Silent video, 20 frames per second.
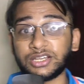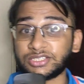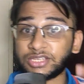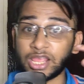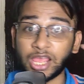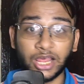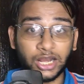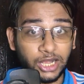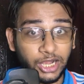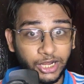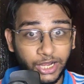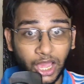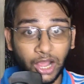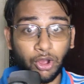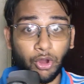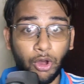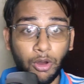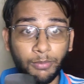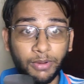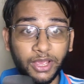Linda
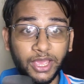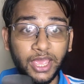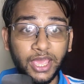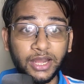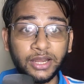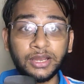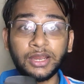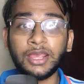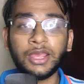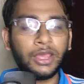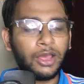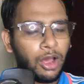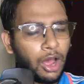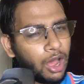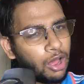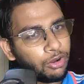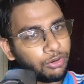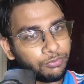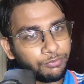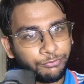Com again. Our
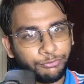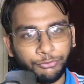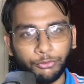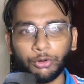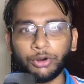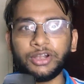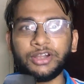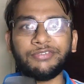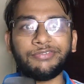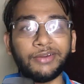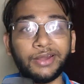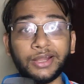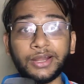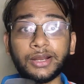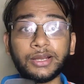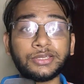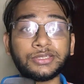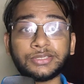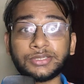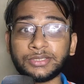4
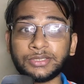defenders